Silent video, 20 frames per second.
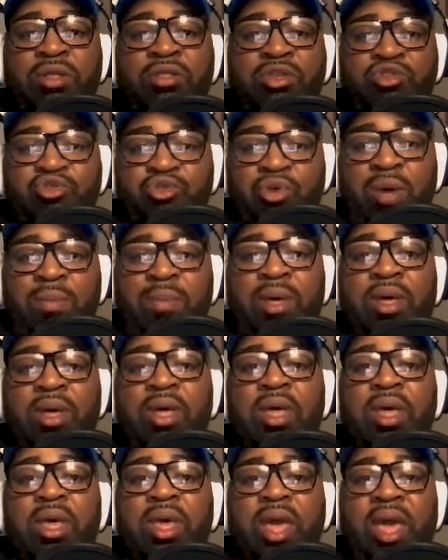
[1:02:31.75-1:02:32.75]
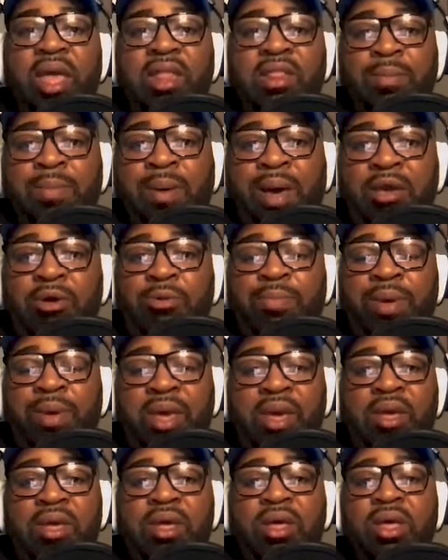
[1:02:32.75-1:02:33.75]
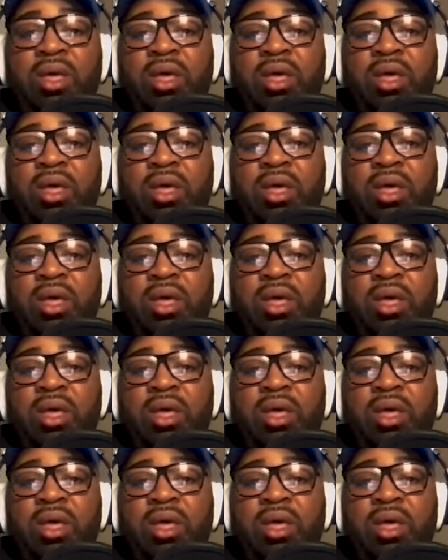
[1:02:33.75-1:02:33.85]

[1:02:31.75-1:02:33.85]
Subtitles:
the drama, and the biopic.